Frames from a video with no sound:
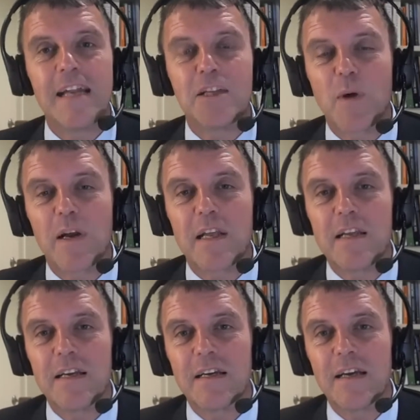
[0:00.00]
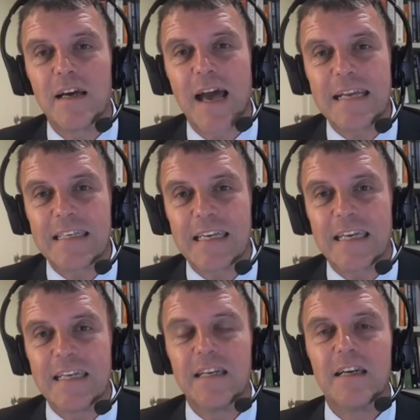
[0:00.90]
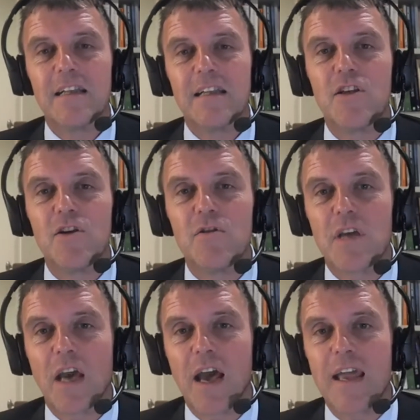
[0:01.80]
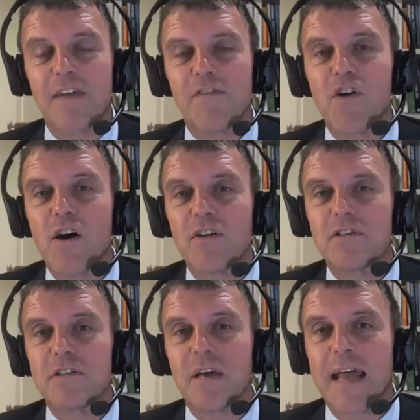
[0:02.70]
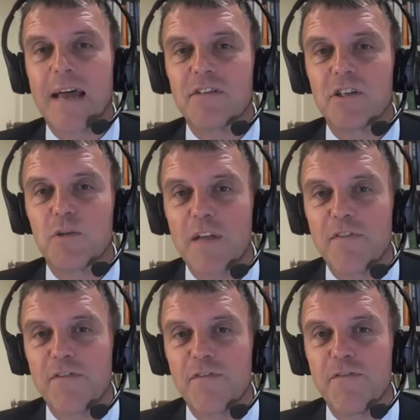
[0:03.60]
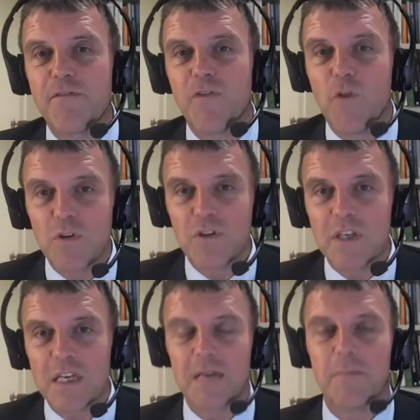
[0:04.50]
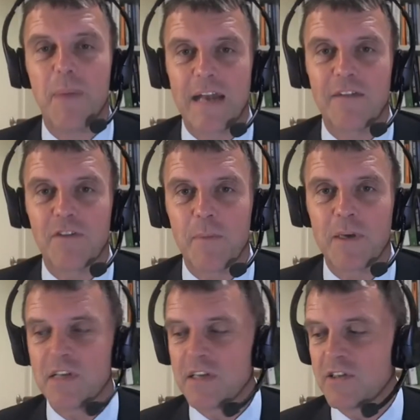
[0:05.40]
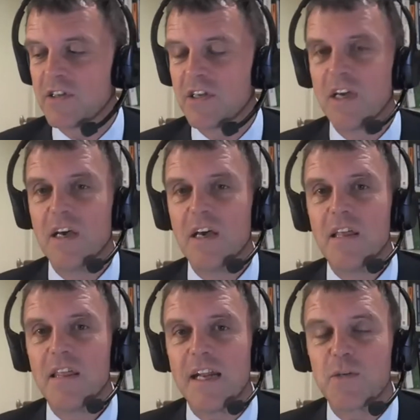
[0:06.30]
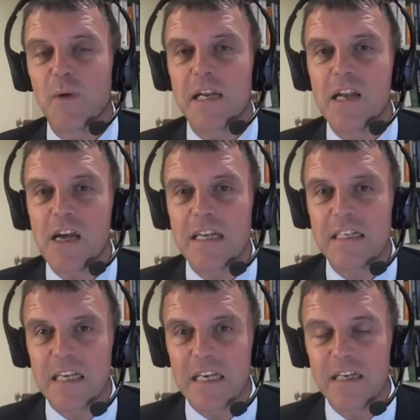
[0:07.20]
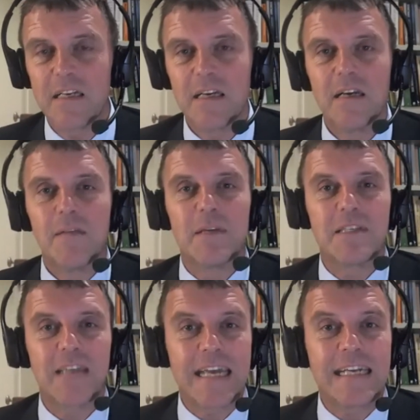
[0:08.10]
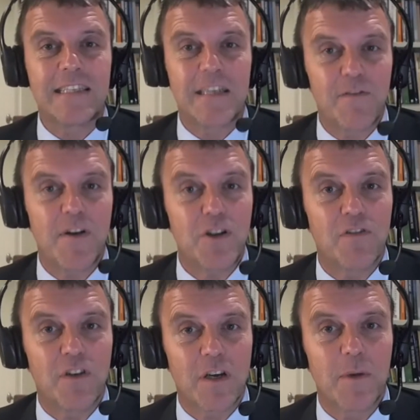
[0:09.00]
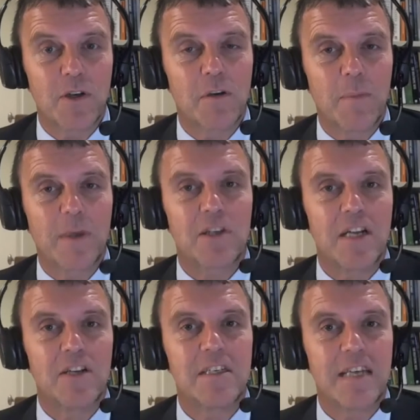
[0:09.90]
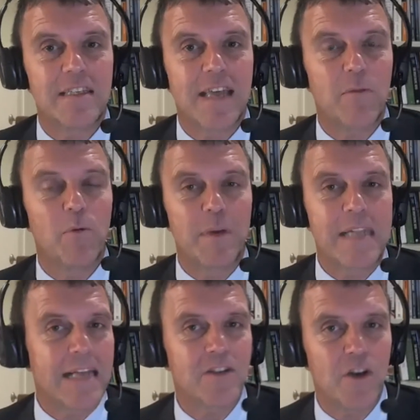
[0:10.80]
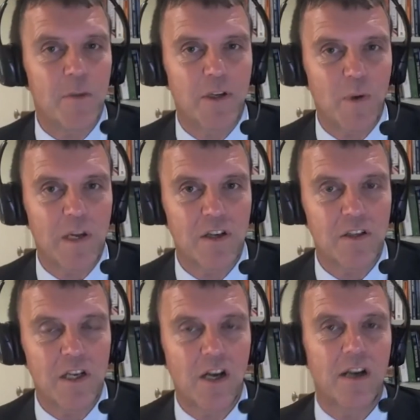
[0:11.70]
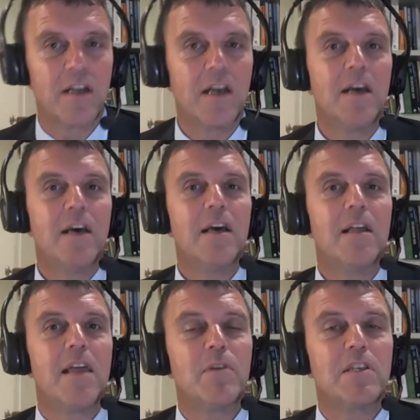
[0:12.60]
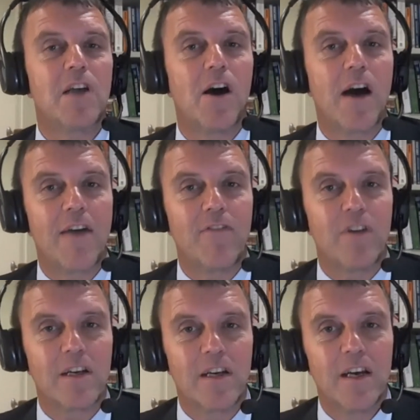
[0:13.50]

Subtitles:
in 2018, the UK and France announced a 2040 ban of combustion engines. Then in 2019, Mercedes, the inventor of the commercial combustion engine, says they will be net zero by 2039. Then we start having